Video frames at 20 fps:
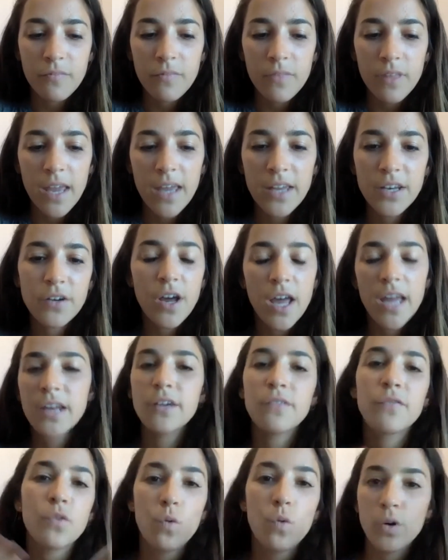
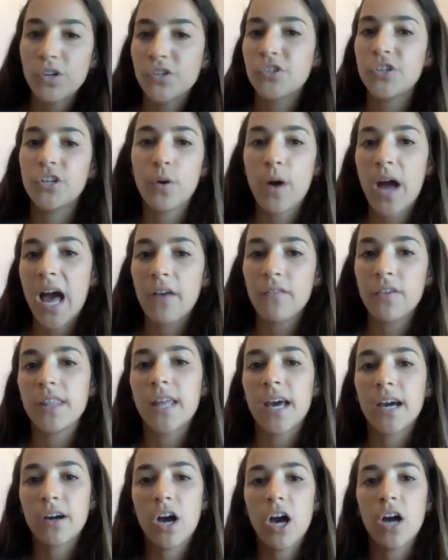and of course, having
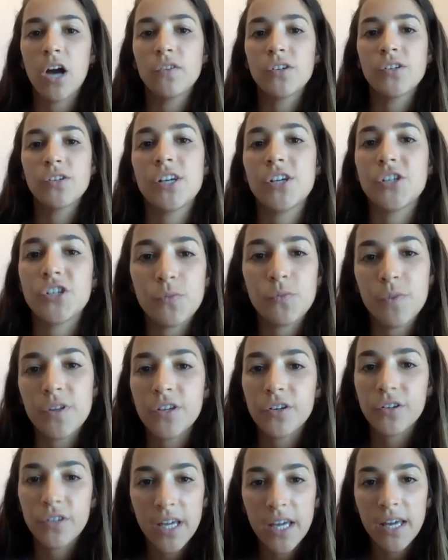that conversation with
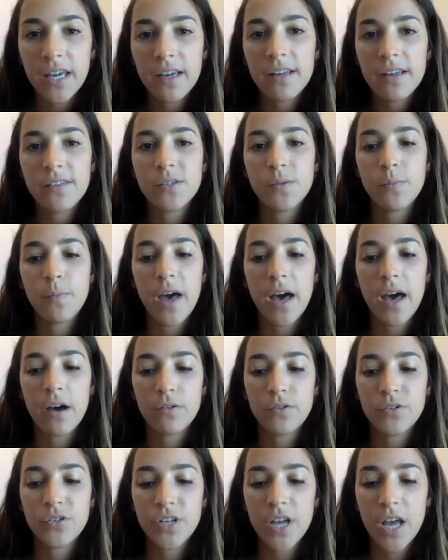your kids
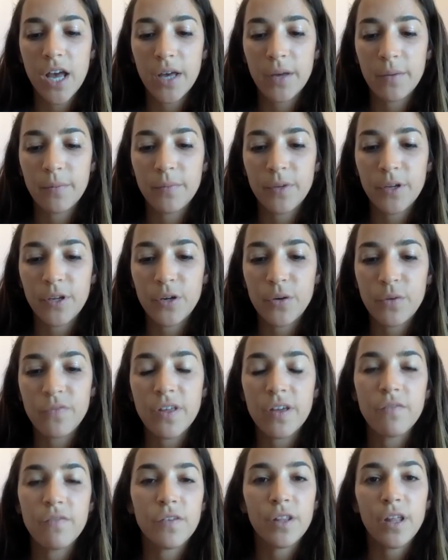about, if
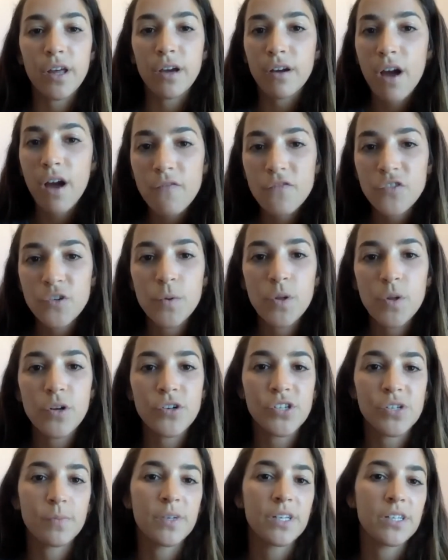they feel uncomfortable, or
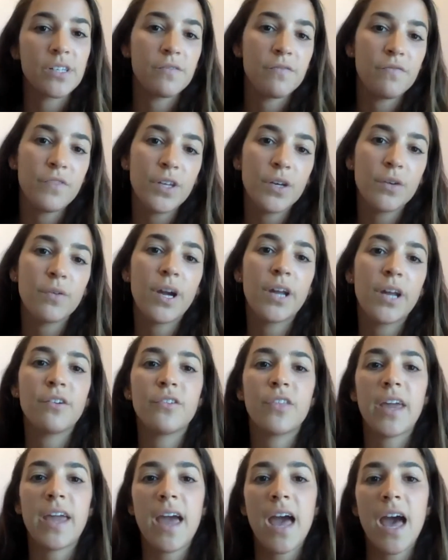somebody doesn't feel right, or
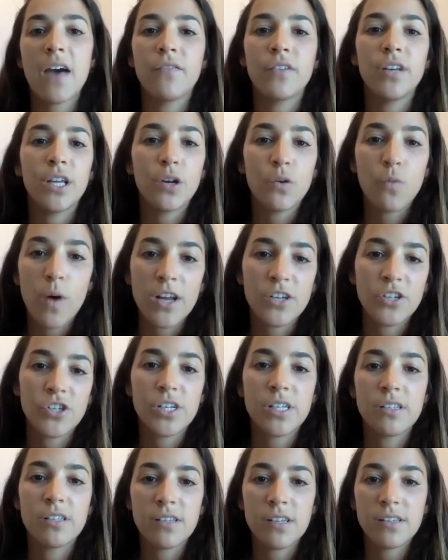they have any
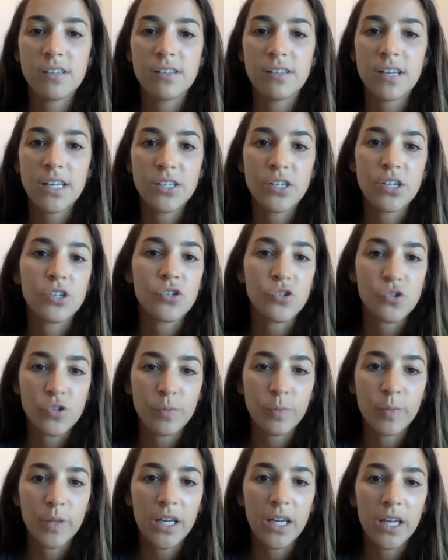questions, is
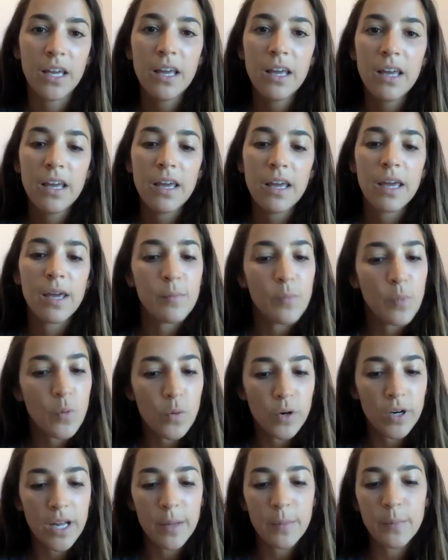extremely
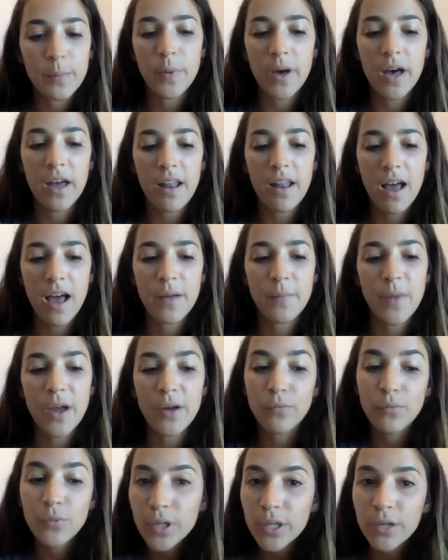important. But
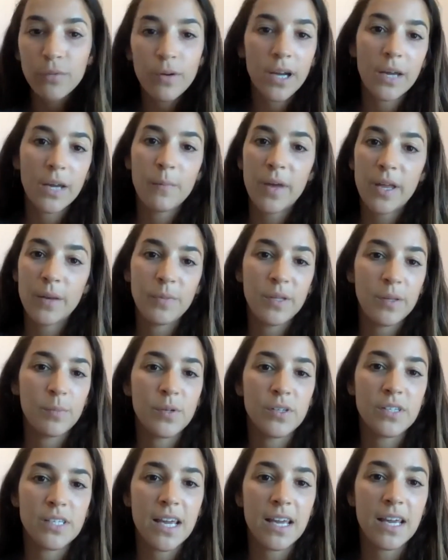I really recommend
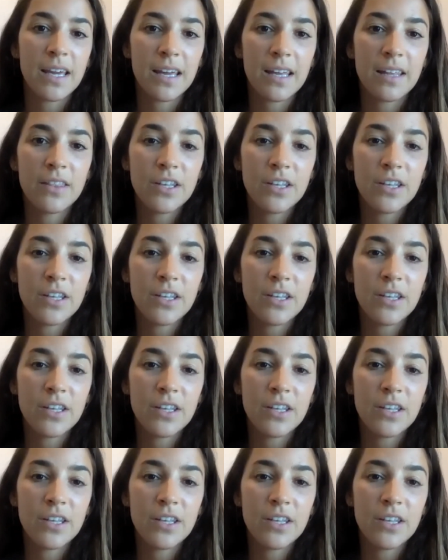people take it.